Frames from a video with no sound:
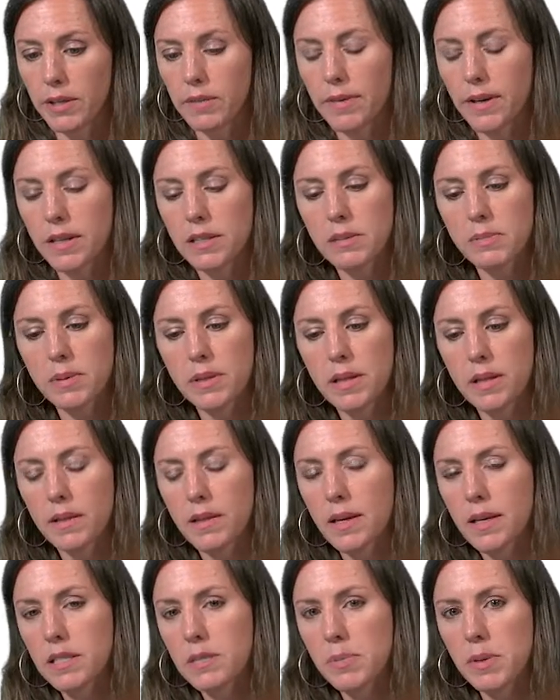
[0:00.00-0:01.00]
advancement that
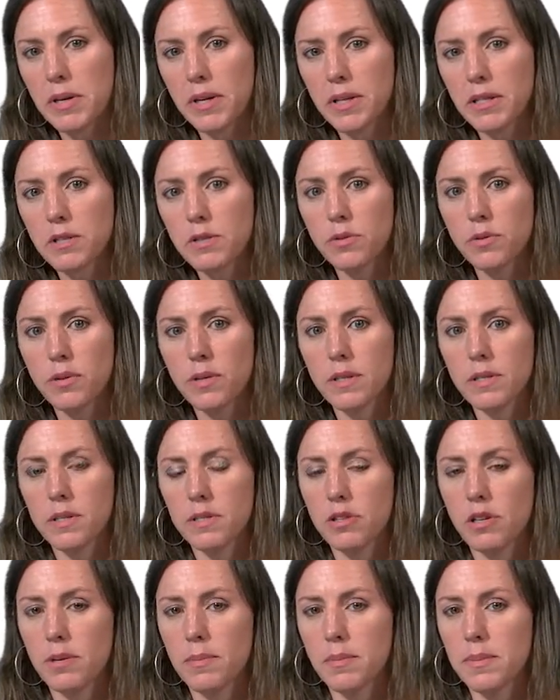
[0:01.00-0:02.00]
they experienced through this in
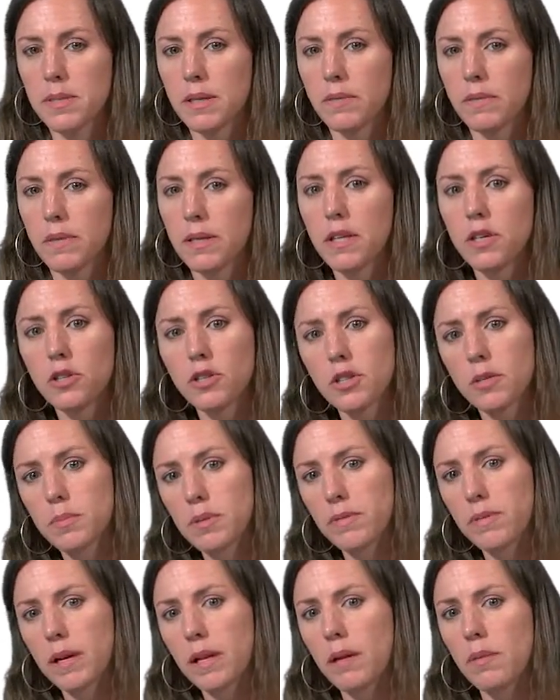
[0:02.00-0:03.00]
terms of leadership
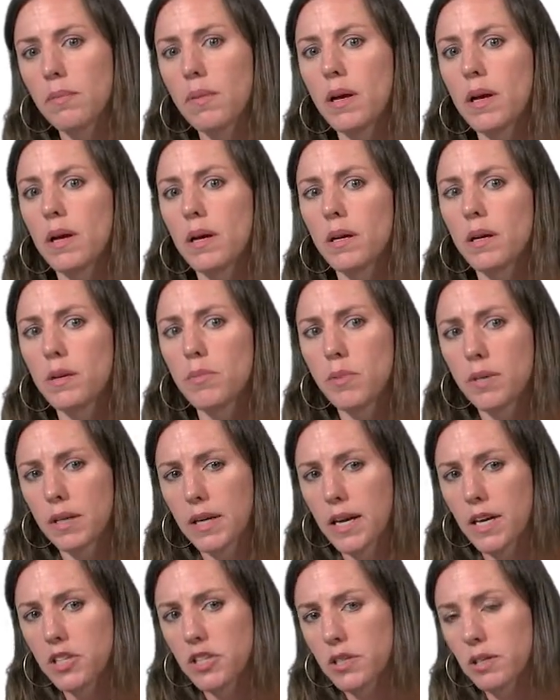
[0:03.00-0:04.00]
development,
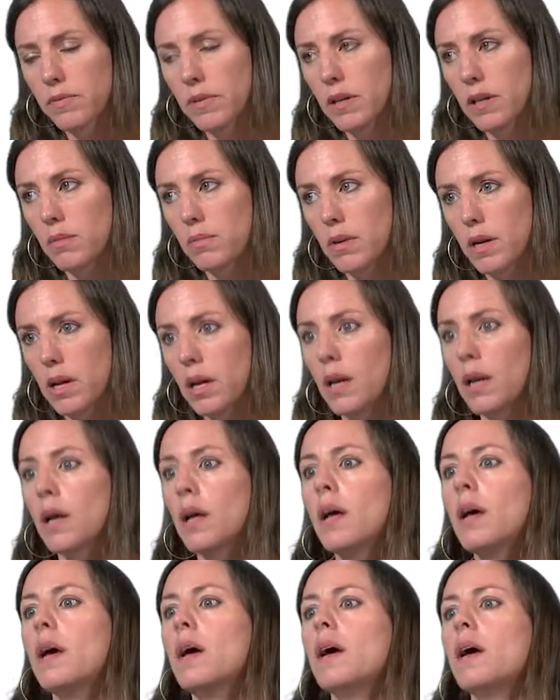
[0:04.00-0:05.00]
communication development,
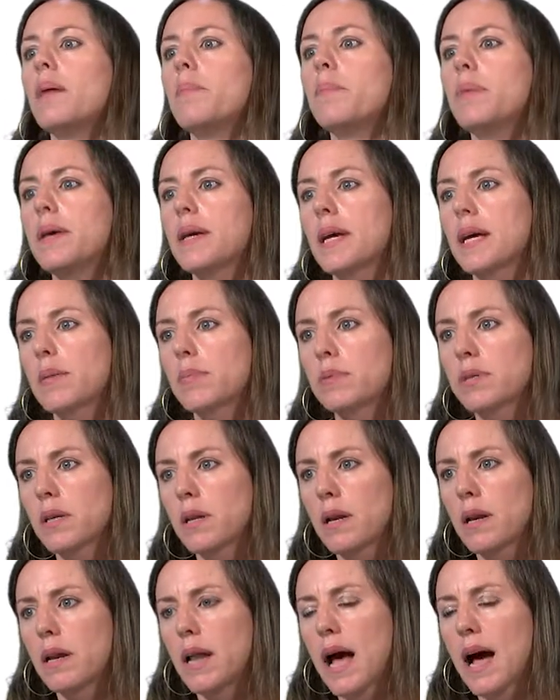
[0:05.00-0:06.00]
being able to
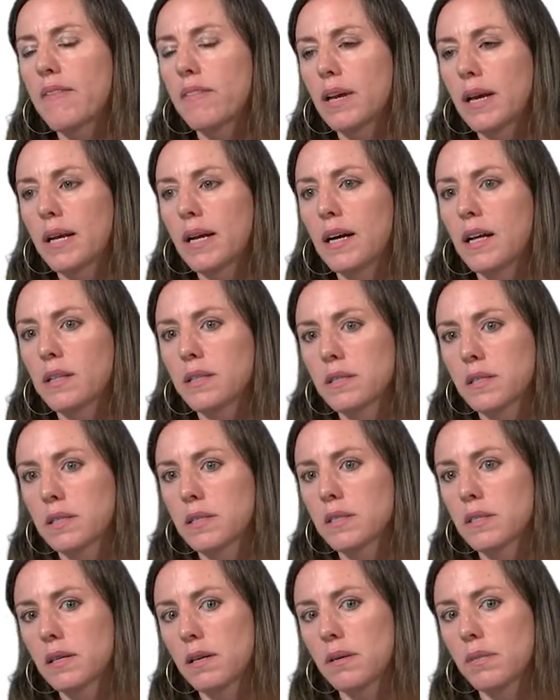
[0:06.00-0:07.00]
navigate health
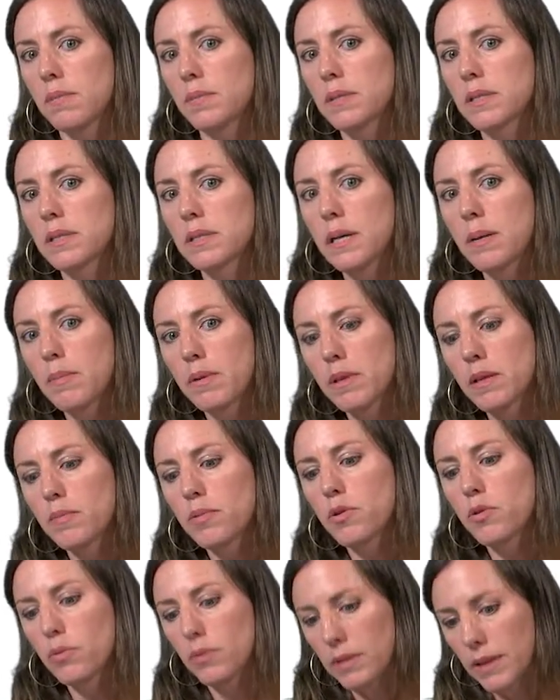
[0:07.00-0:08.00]
systems. Some of them
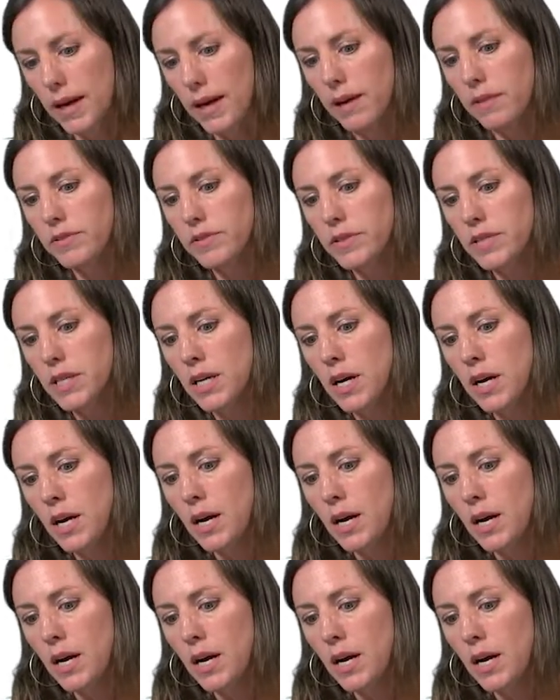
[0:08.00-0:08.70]
who left,